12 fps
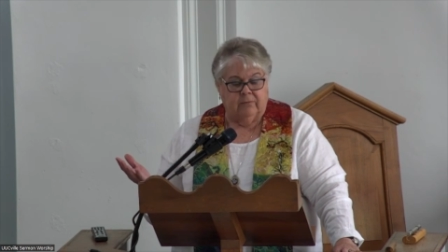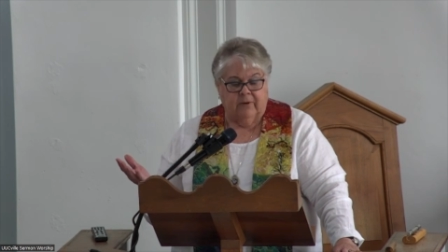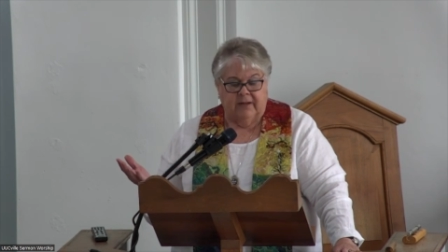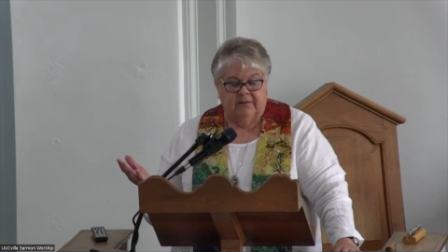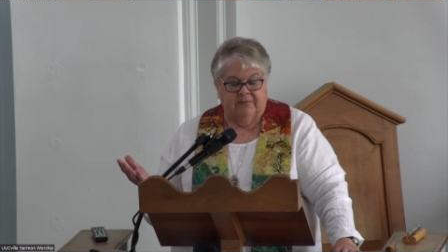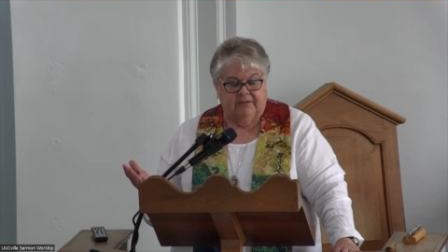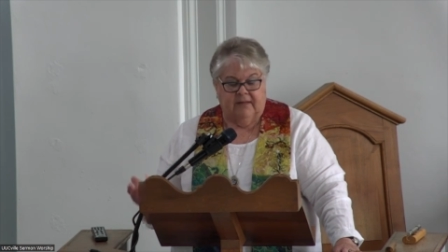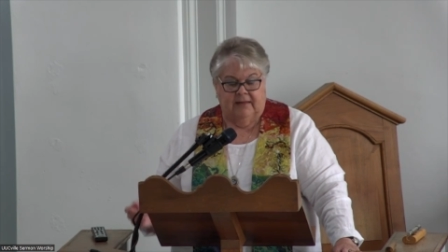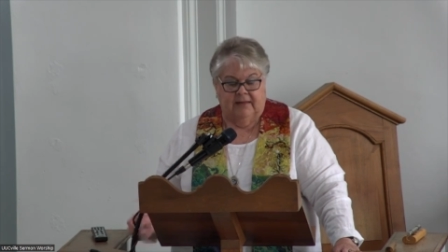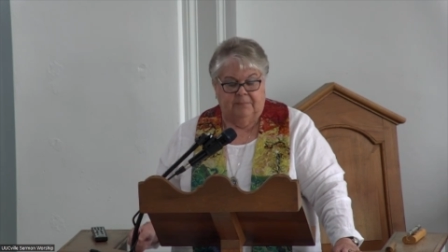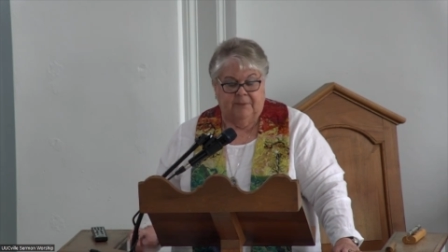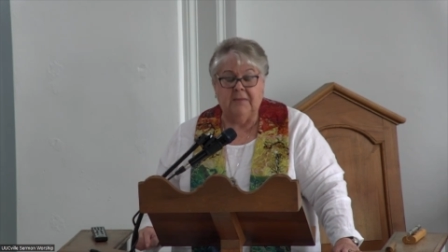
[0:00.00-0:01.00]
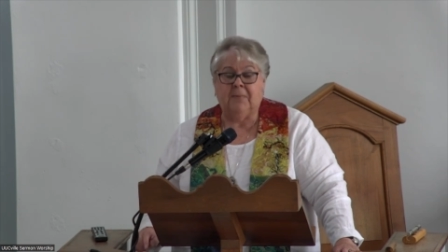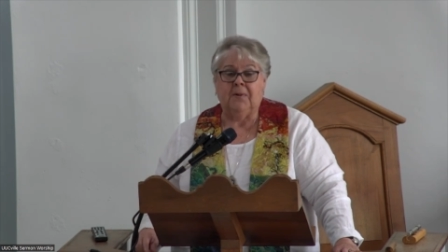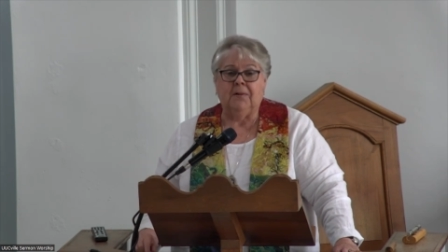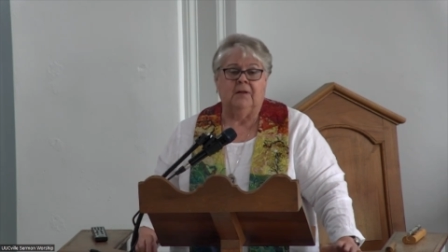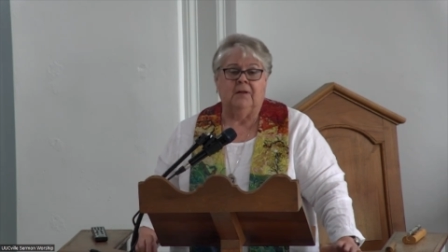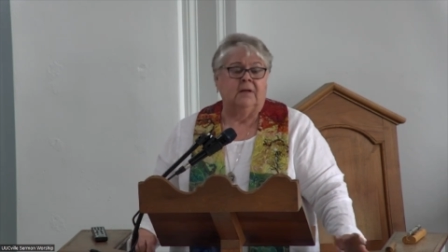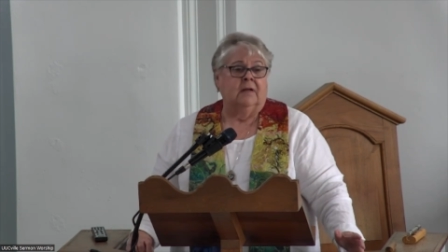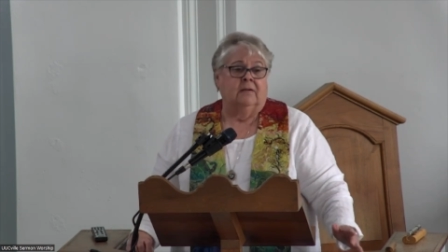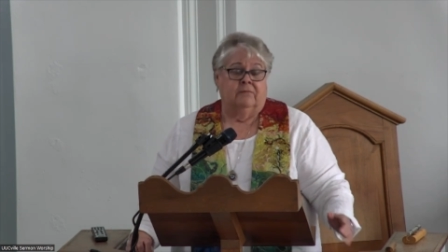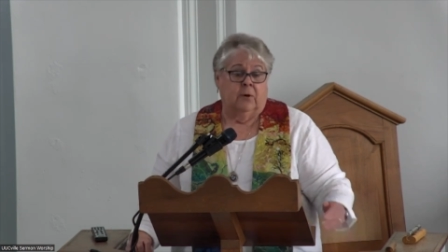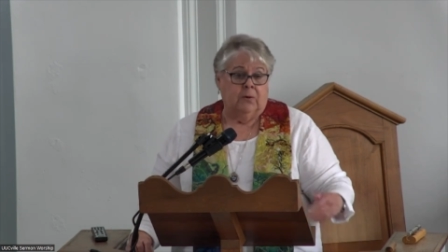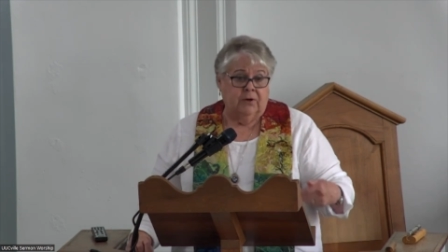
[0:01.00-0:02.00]
way of saying that people,
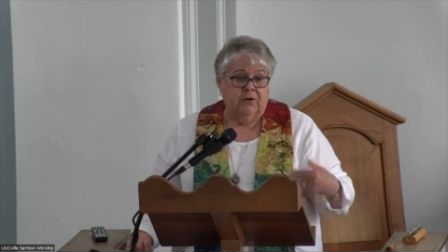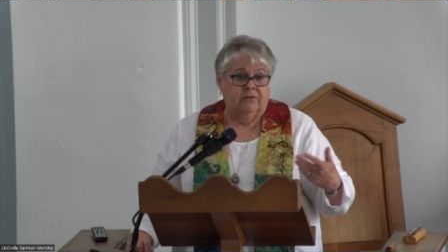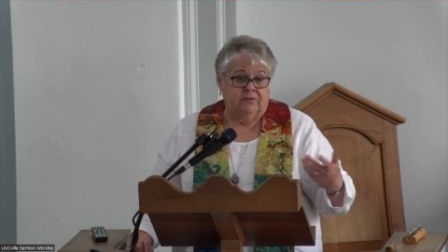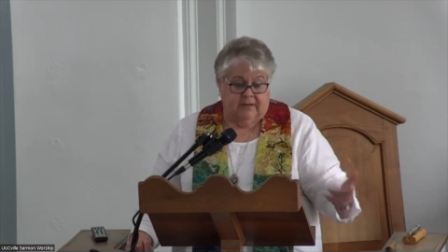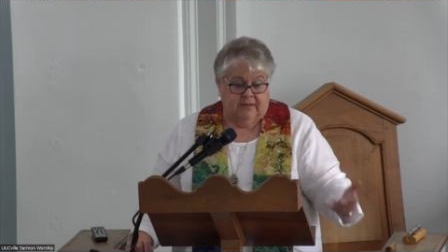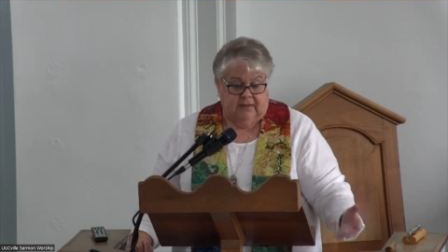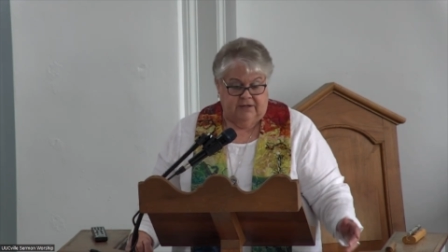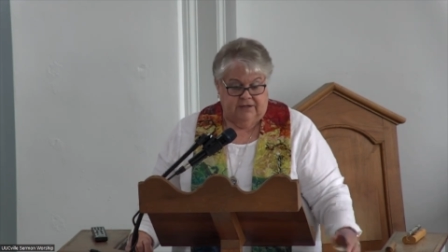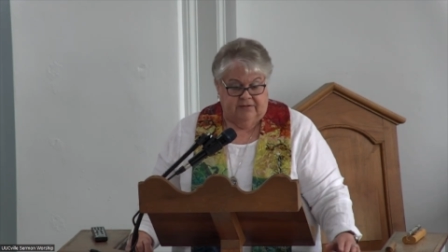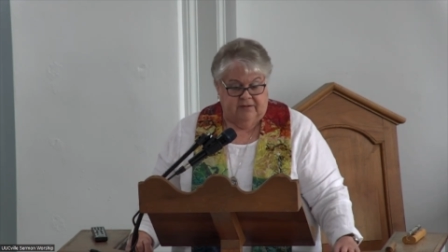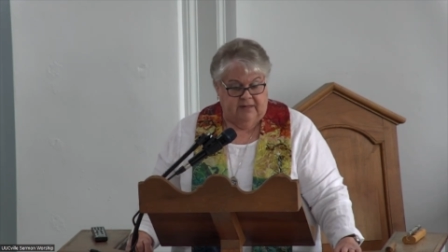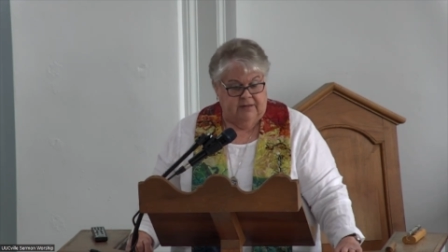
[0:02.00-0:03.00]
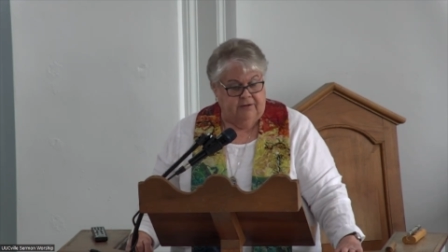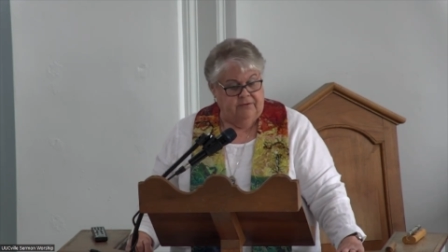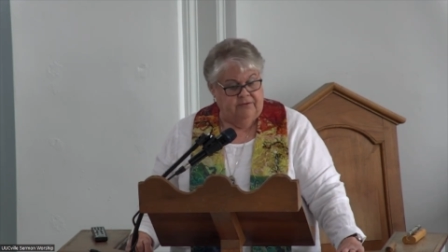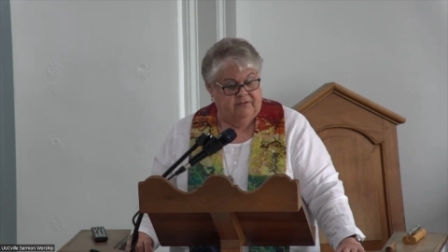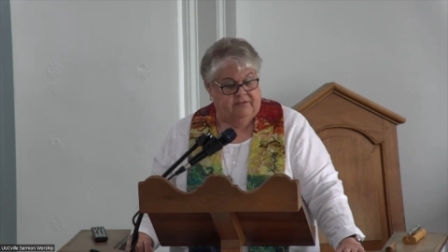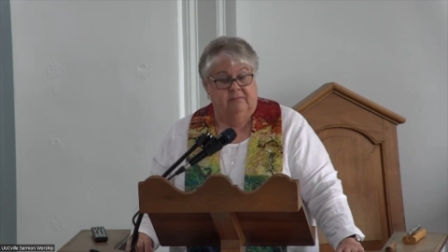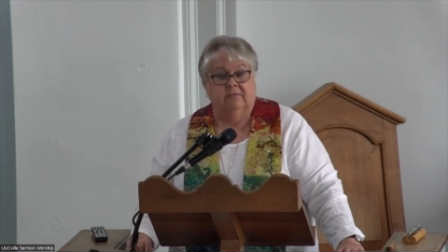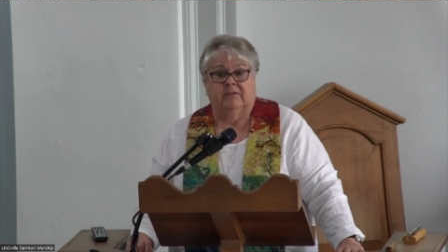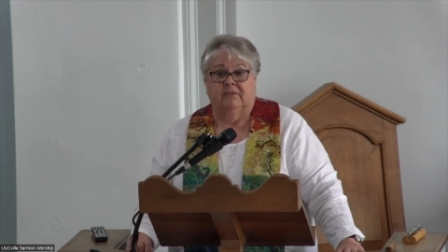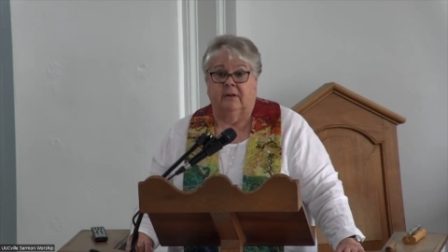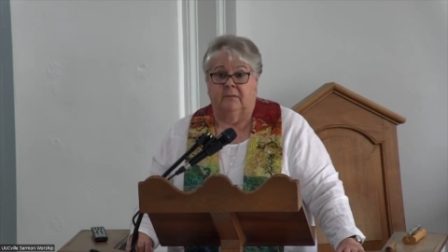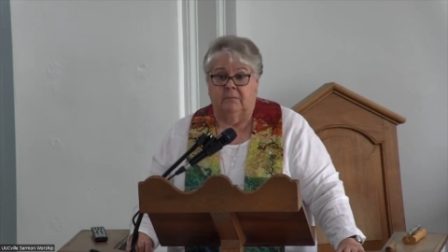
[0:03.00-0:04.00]
voters, and legislators,
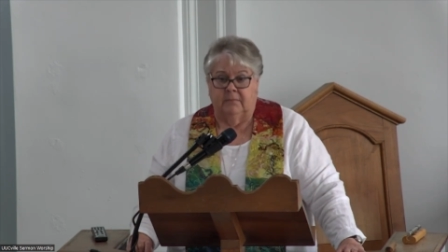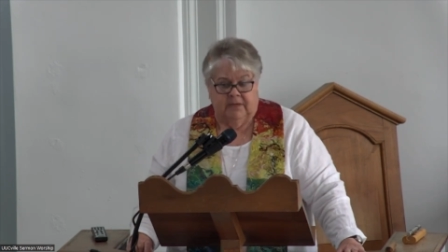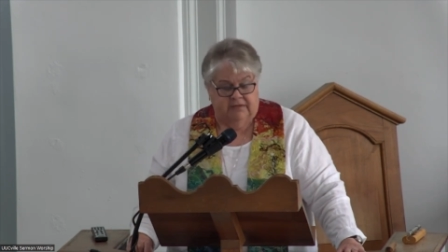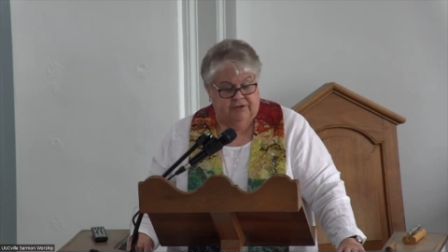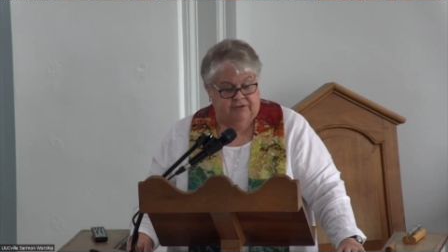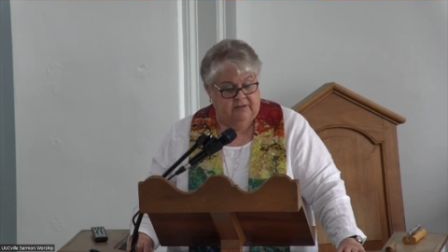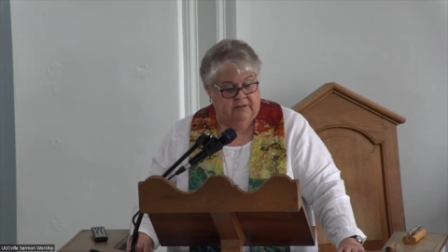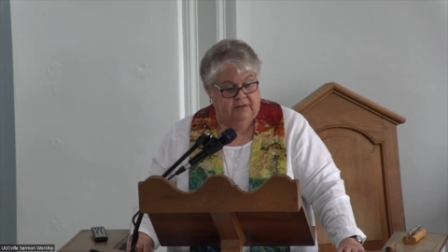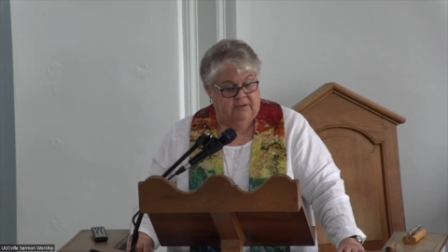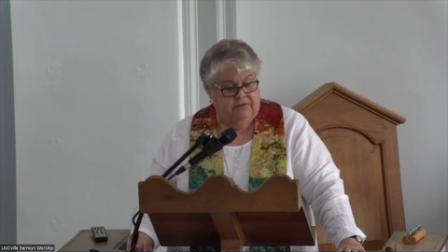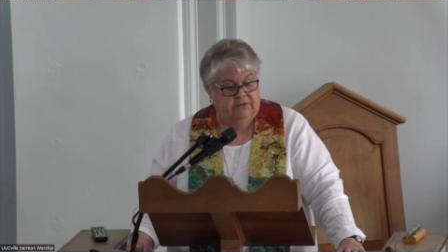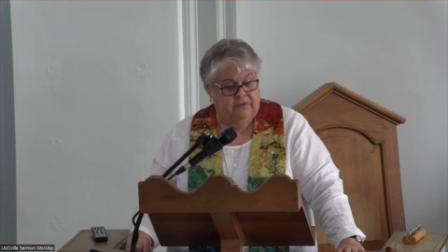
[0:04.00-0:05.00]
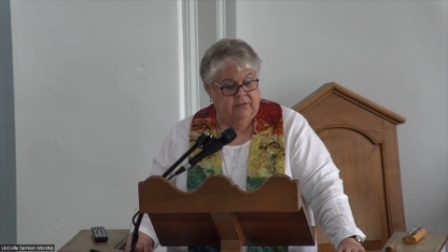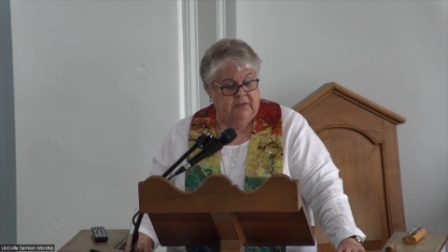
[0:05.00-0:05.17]
some legislators,